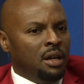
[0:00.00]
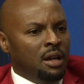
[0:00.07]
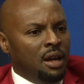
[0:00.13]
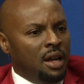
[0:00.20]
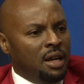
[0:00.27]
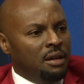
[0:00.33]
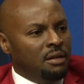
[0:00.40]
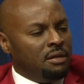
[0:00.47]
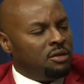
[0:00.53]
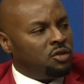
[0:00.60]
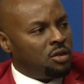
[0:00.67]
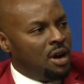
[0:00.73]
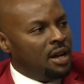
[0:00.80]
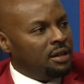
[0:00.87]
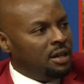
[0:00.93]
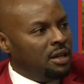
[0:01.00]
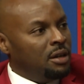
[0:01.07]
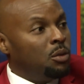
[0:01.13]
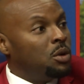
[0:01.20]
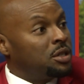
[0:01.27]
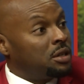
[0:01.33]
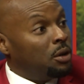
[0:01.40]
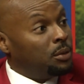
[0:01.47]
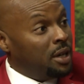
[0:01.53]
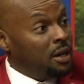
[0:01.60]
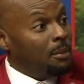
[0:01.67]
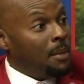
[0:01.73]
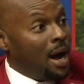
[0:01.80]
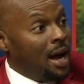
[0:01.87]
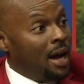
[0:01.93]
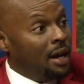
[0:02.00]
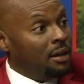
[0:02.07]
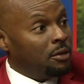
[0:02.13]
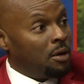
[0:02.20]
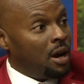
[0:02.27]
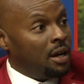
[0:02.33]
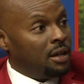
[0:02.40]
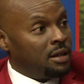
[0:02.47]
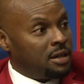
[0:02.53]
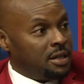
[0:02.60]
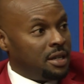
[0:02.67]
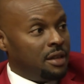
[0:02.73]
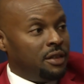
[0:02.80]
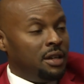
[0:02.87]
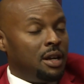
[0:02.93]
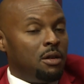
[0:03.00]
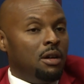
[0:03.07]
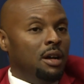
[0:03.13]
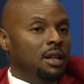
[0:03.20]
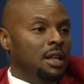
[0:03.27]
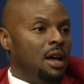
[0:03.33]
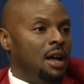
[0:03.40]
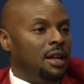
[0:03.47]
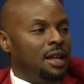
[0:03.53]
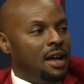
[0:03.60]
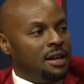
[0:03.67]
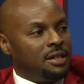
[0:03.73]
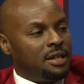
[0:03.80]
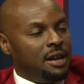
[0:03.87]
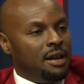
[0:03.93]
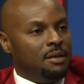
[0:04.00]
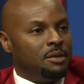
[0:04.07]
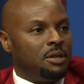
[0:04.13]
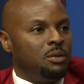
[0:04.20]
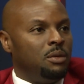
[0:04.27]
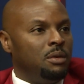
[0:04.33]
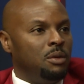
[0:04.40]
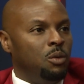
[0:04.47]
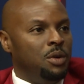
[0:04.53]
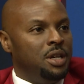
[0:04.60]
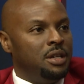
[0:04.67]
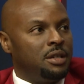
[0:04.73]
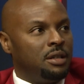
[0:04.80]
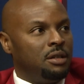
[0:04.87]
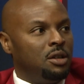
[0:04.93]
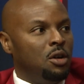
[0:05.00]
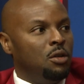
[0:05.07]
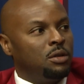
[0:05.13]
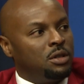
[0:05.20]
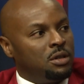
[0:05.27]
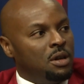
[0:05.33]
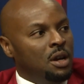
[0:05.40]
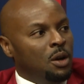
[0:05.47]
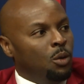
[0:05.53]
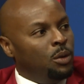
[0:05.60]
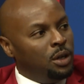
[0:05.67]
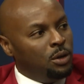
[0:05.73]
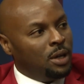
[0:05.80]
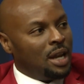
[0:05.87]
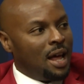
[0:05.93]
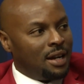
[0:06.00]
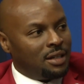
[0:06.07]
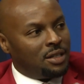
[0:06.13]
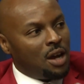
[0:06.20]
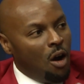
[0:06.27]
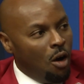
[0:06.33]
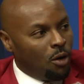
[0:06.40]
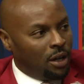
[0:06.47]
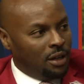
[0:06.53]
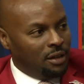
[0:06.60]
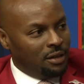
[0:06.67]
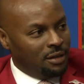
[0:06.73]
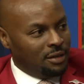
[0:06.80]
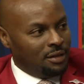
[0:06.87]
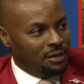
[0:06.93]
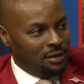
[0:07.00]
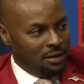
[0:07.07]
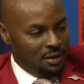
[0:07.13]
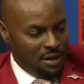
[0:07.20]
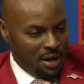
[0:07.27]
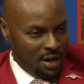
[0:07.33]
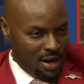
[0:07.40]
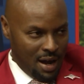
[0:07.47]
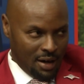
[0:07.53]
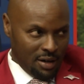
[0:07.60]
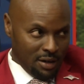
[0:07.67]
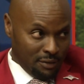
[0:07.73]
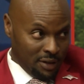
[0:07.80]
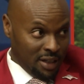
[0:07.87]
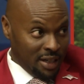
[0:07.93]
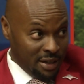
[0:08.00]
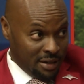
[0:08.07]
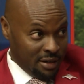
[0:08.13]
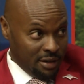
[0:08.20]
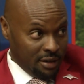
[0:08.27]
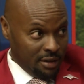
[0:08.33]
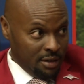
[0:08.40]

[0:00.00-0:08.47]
and trying to hear what's on their mind, right? Because I think a lot of times we as adults, we do a lot of talking and not enough listening.